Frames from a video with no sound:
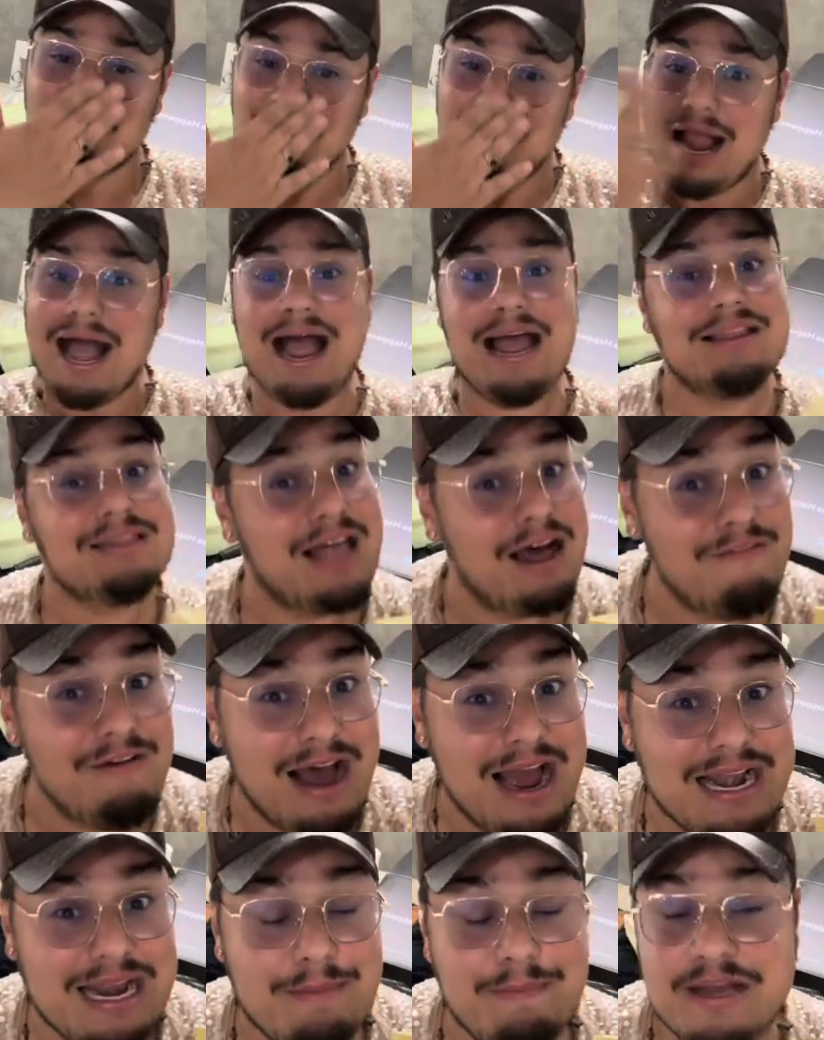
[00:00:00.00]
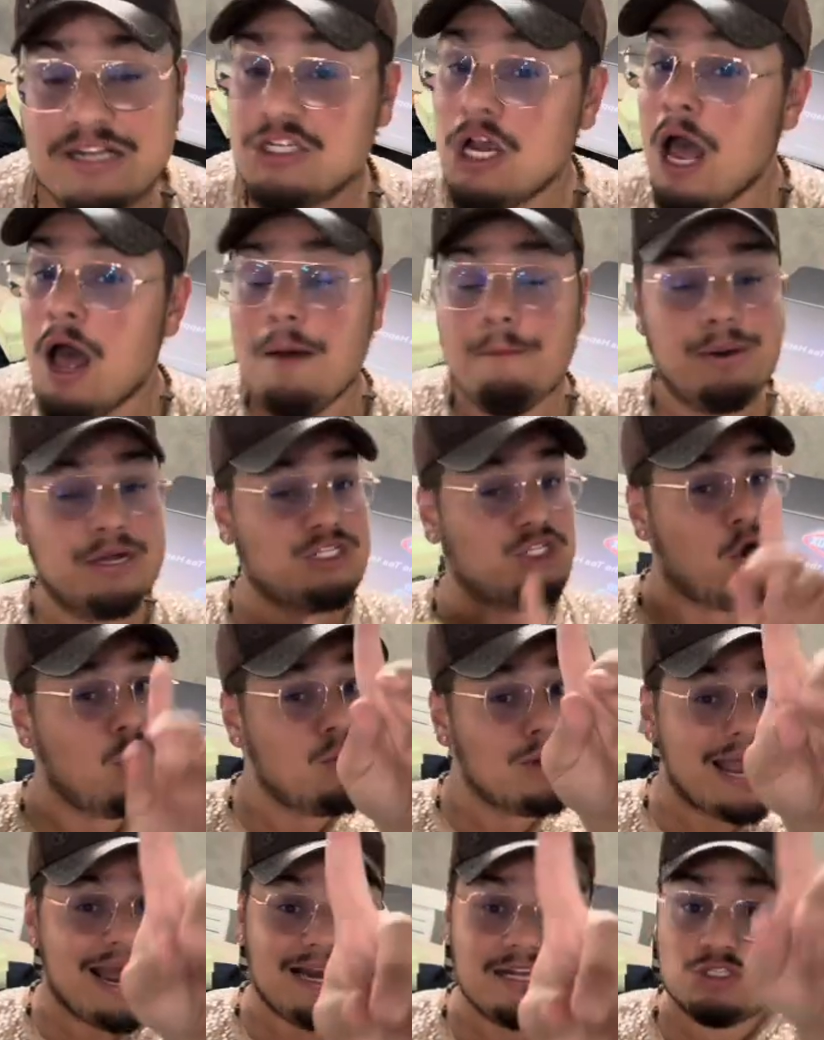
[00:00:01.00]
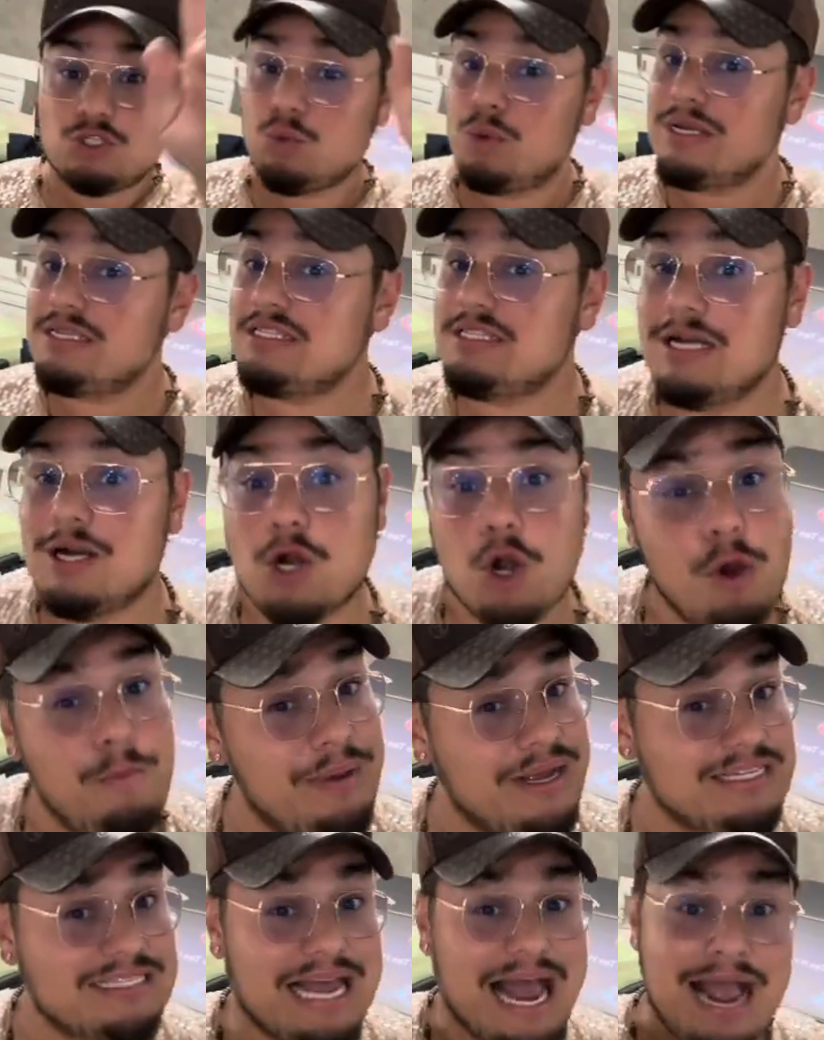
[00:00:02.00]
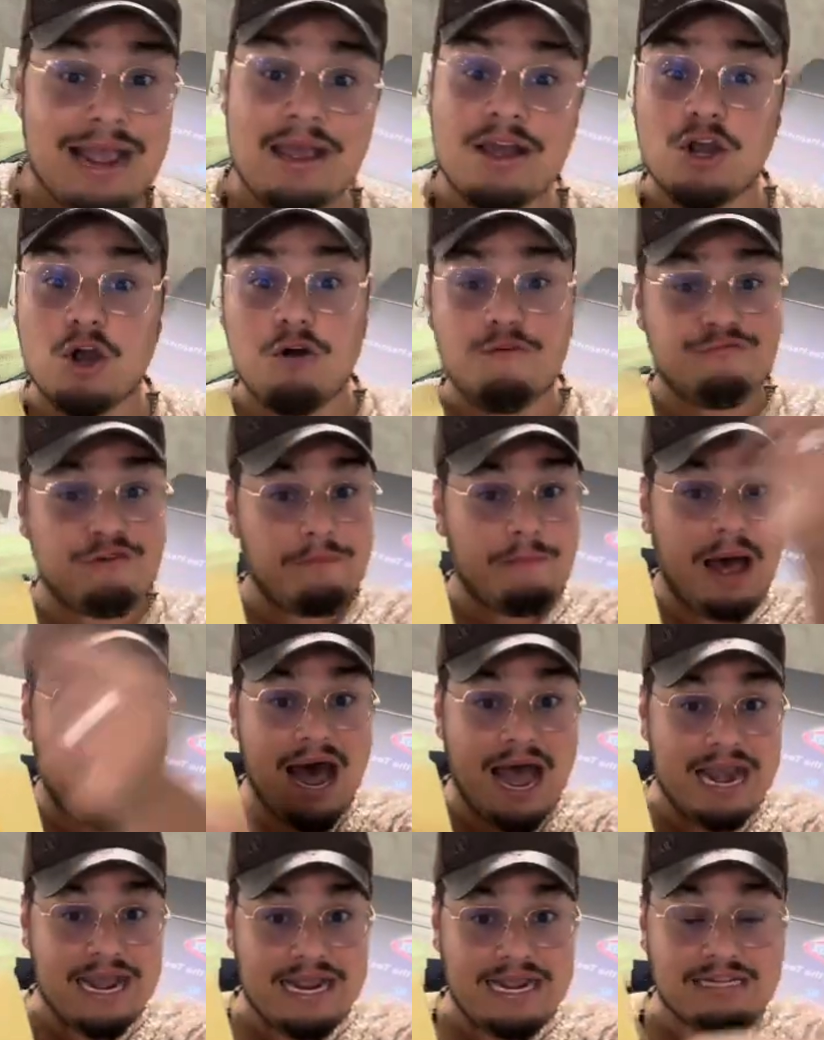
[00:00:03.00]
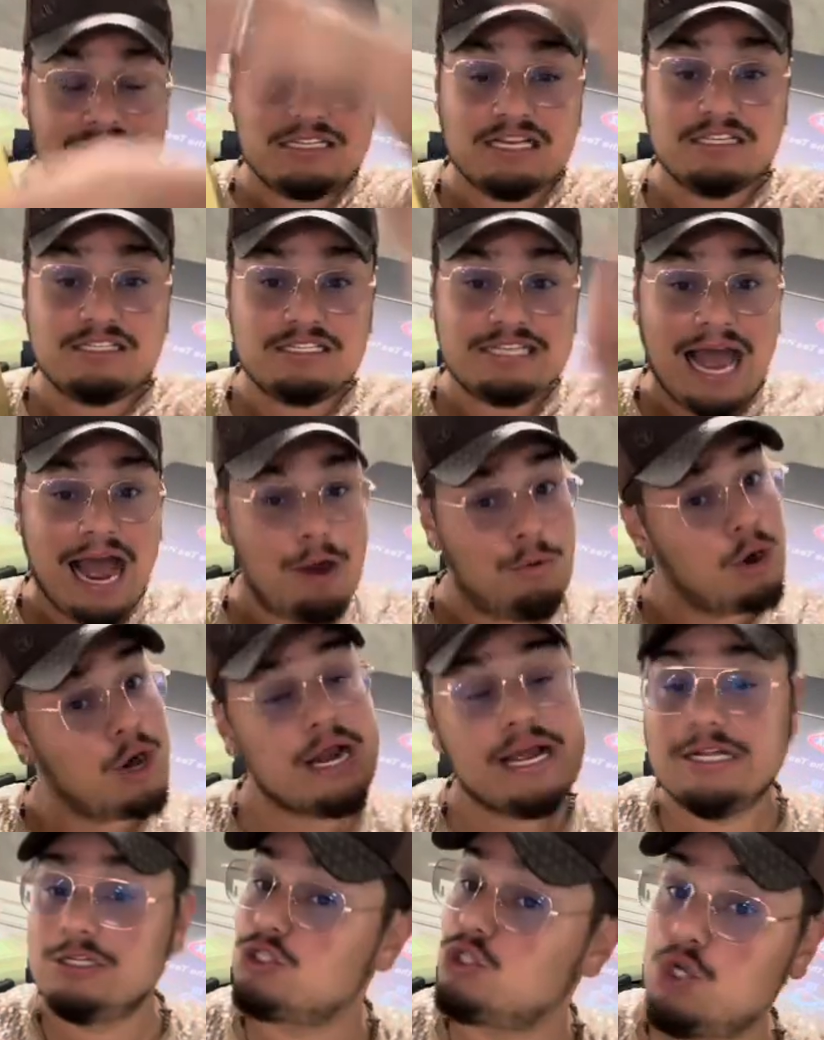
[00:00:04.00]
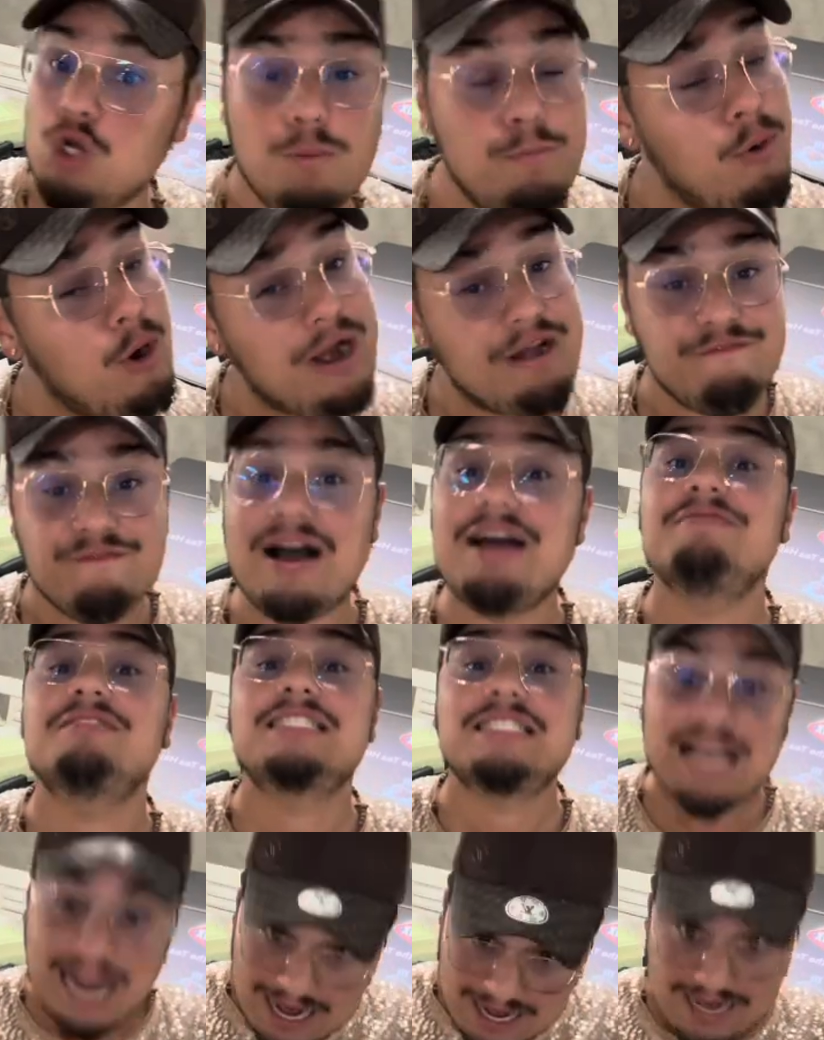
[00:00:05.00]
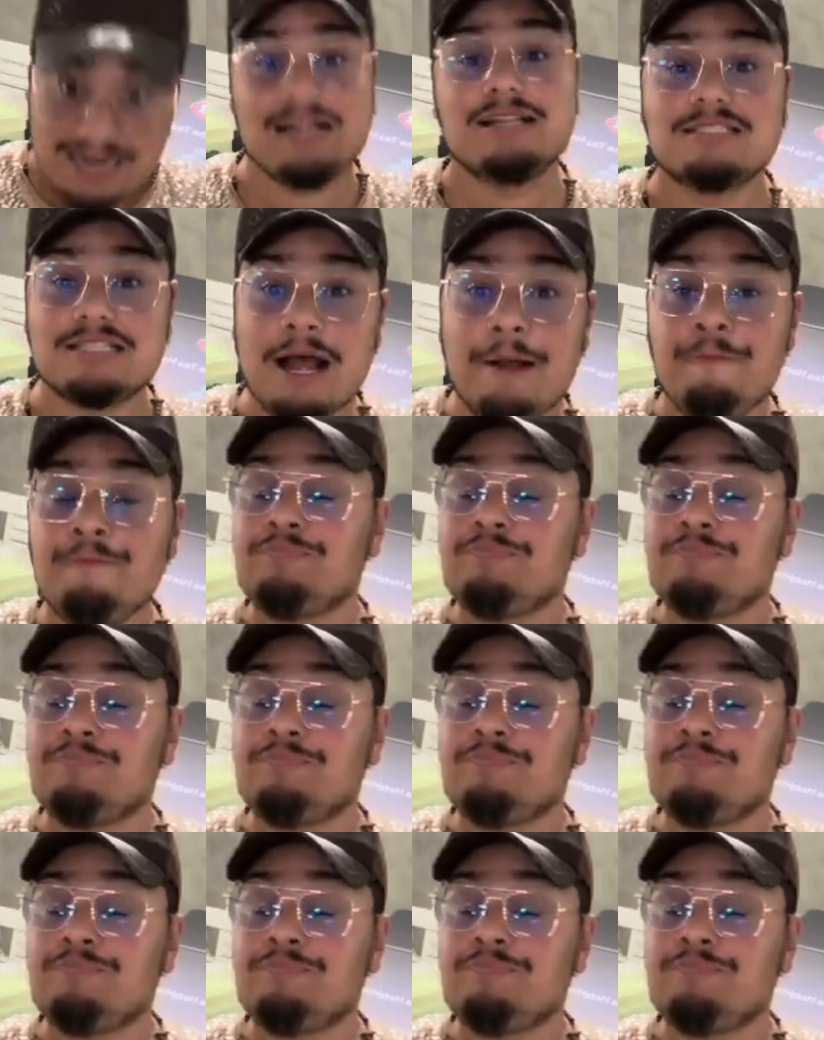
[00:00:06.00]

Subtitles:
I love honey, bitch. But don't get it twisted, girl, because I can go from honey to sour in 2.5 seconds.